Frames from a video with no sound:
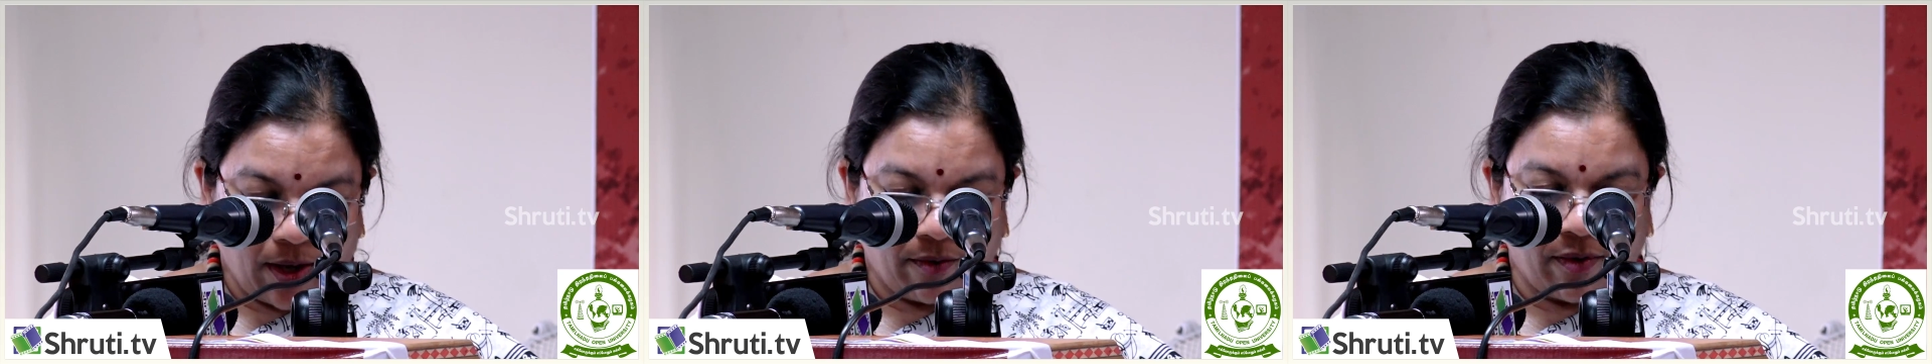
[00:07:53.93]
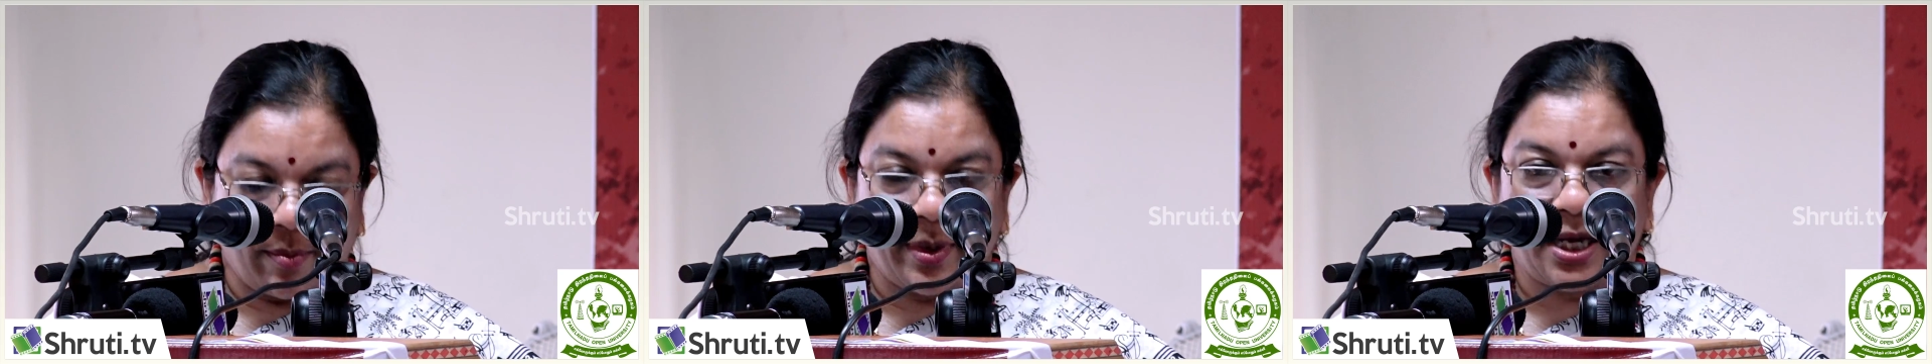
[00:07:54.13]

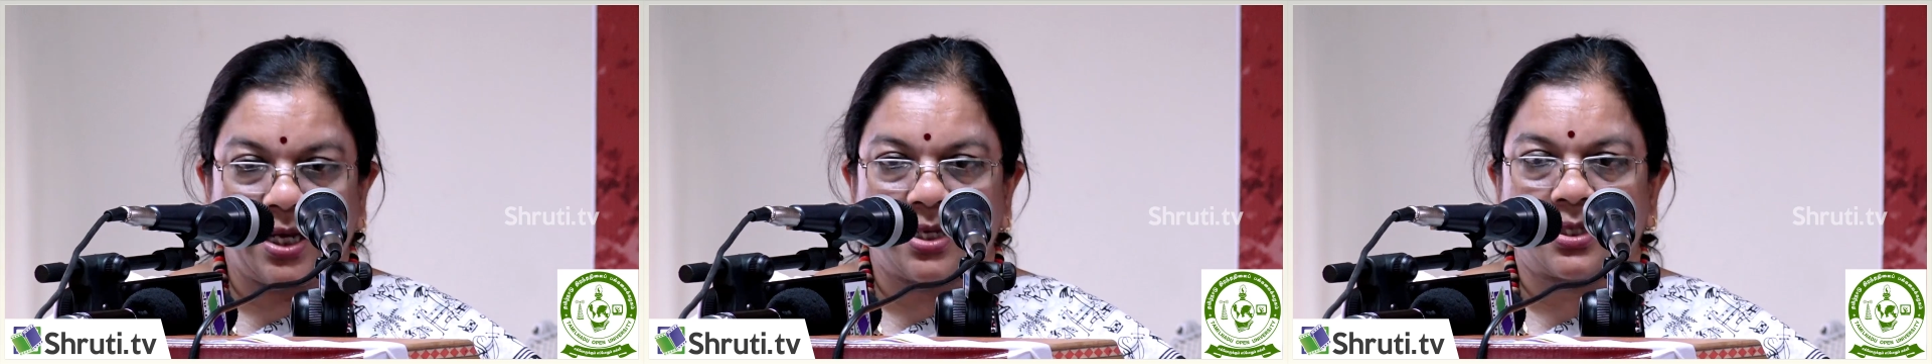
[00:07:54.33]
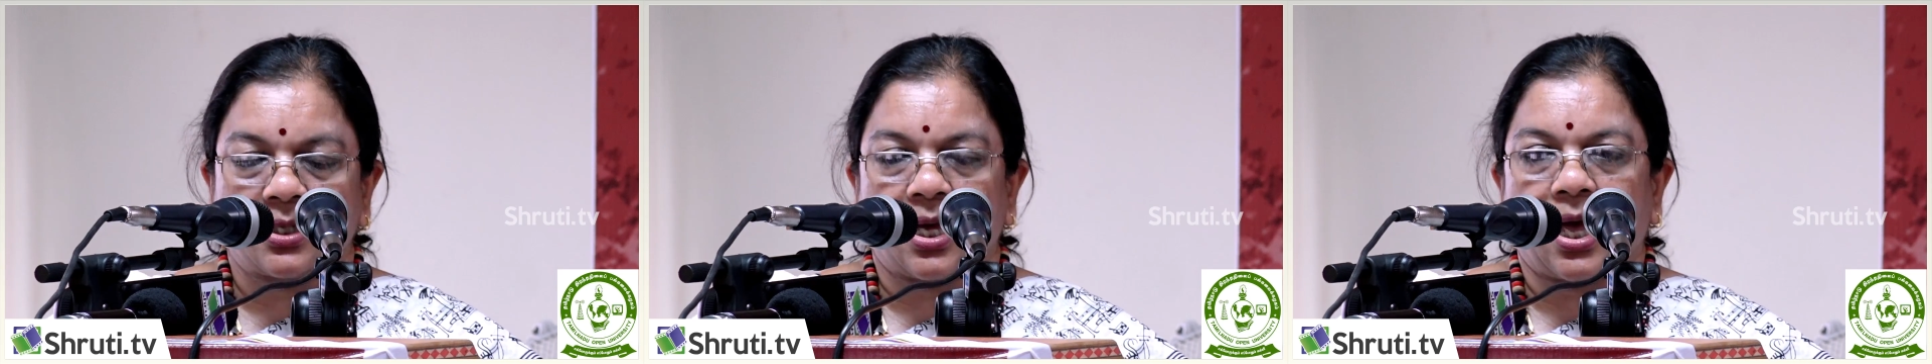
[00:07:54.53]
women
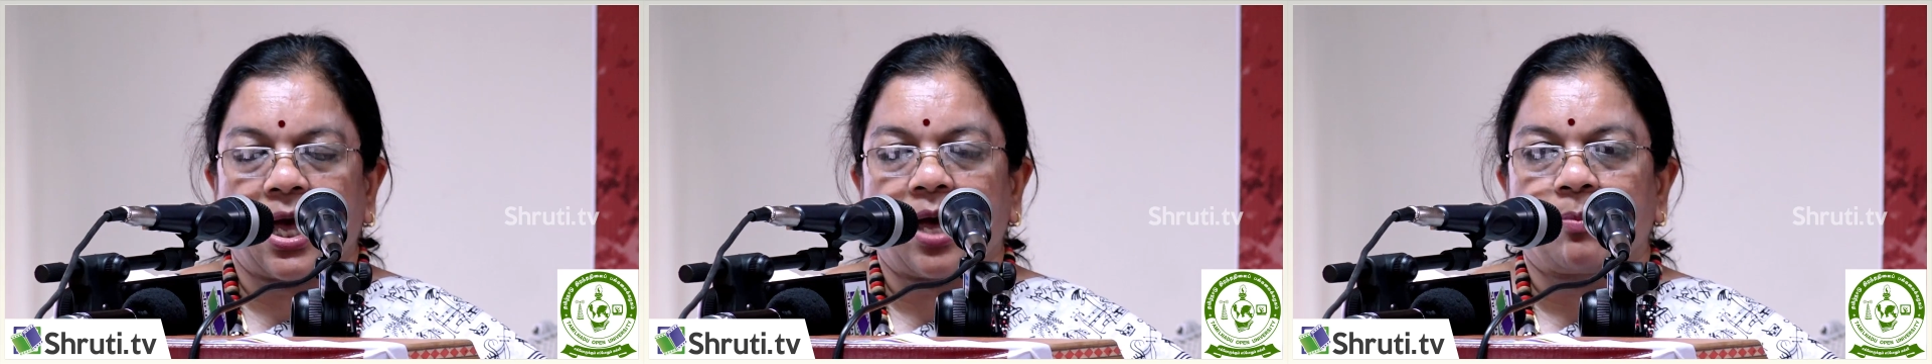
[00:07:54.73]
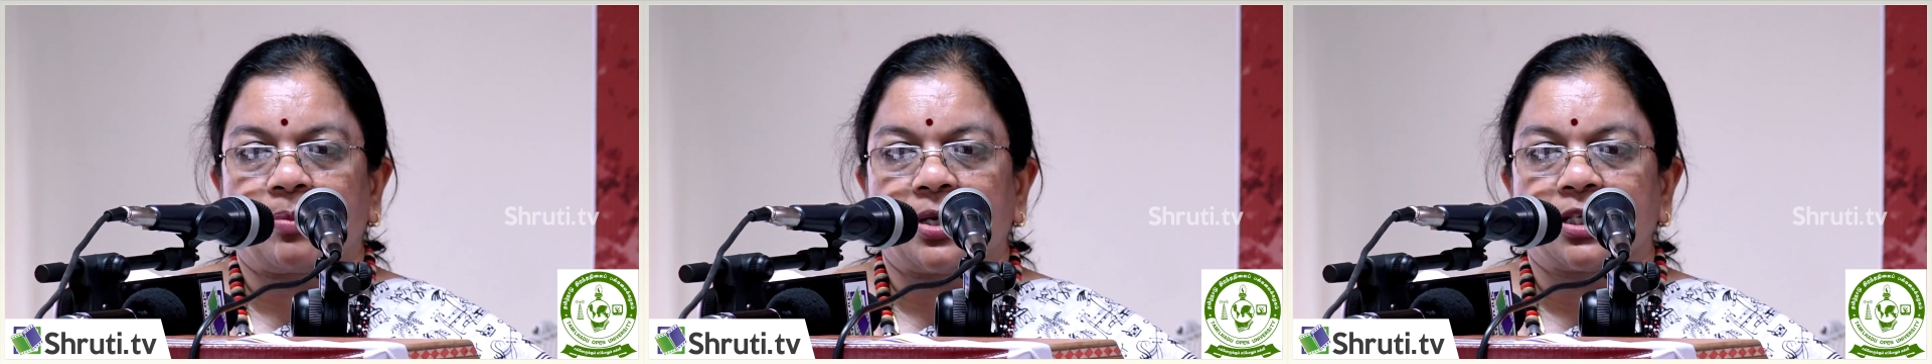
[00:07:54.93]
is a
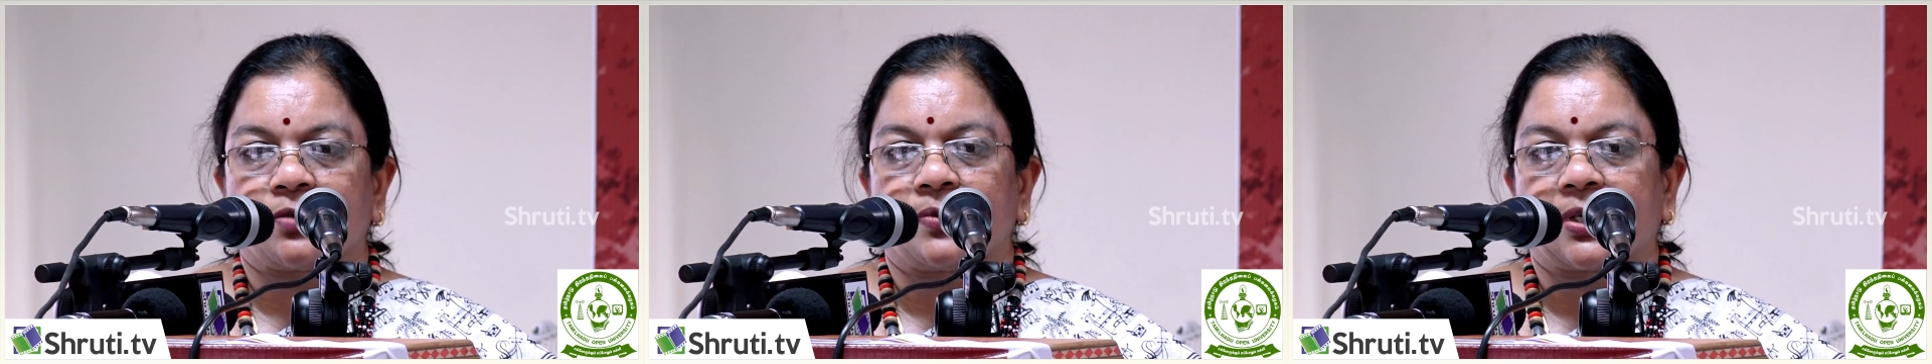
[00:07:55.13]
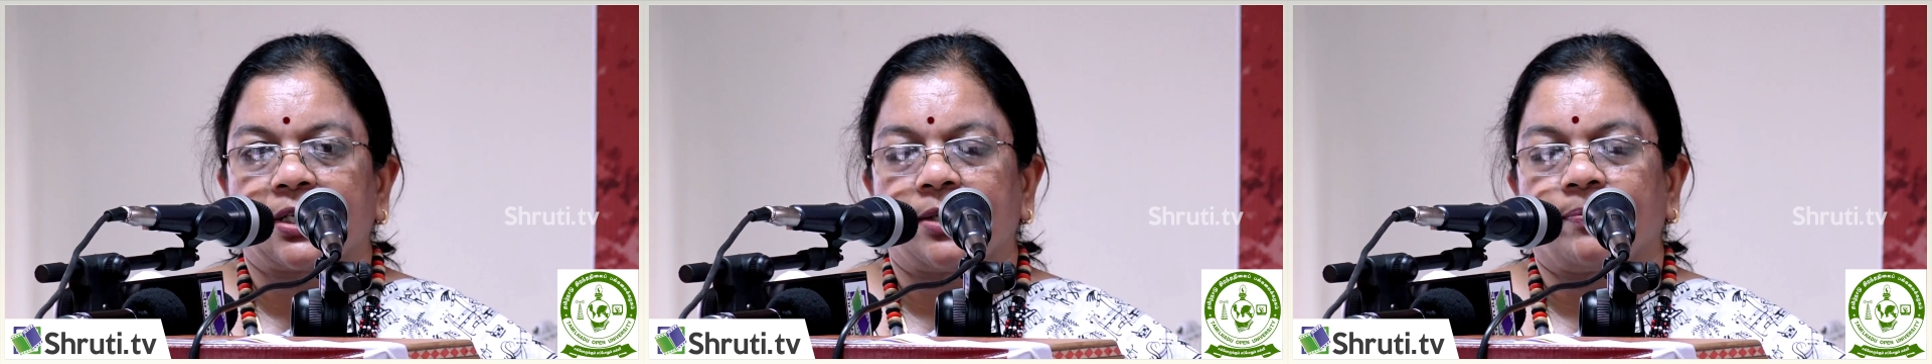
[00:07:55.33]
hapless
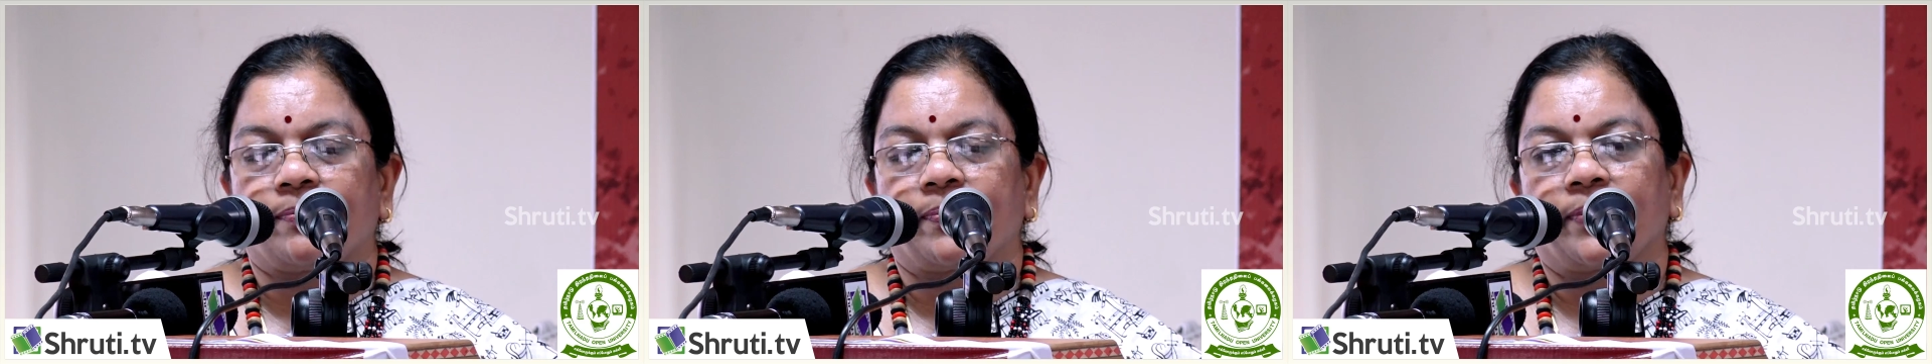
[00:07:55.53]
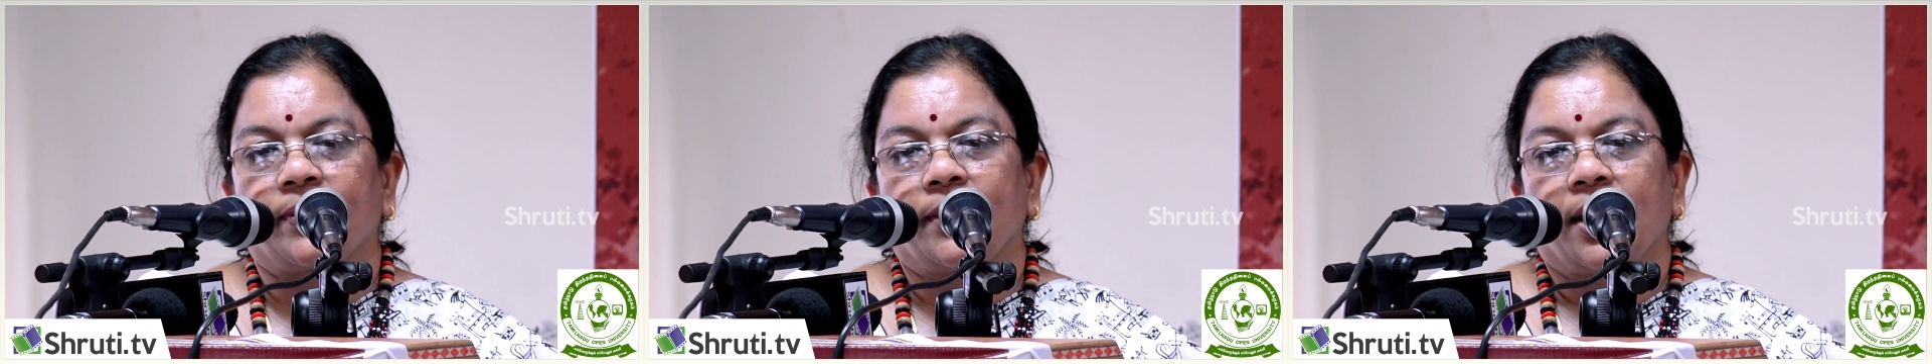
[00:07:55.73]
victim.